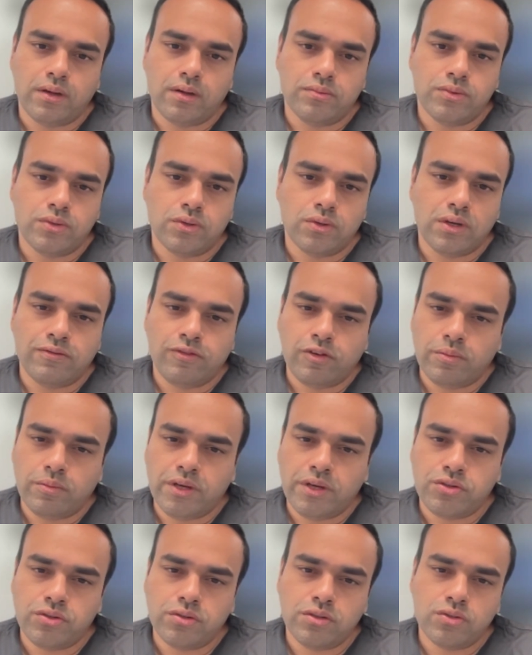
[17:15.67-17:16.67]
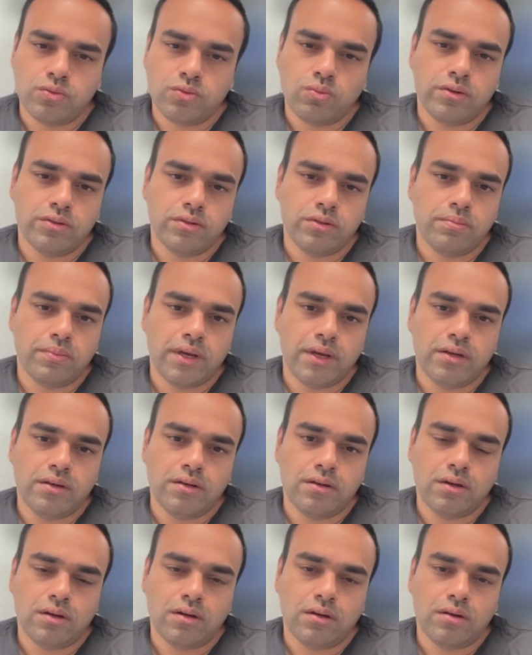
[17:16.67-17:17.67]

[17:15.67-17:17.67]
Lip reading: So inflammation is one of the main